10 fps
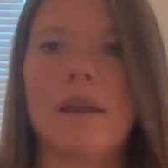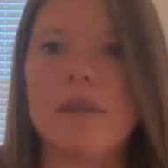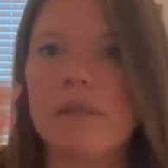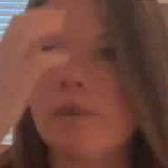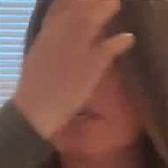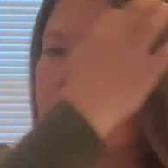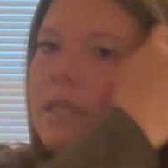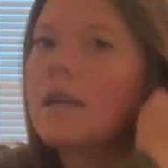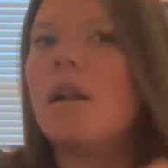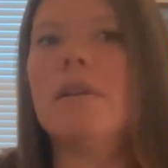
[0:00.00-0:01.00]
This one is
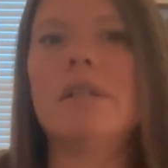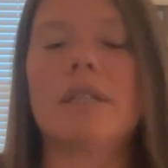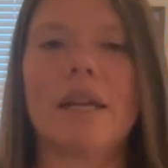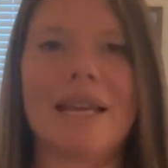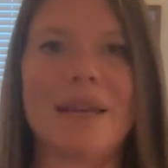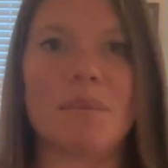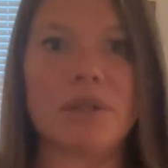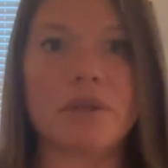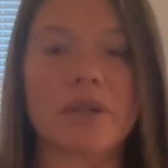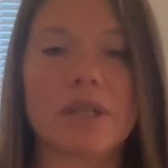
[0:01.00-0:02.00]
Skulls Study
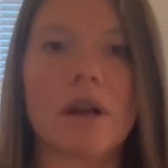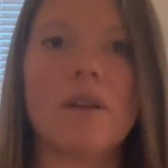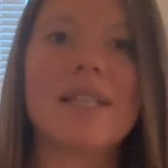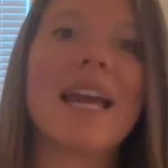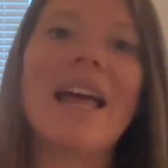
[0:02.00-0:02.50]
Mystery Skulls.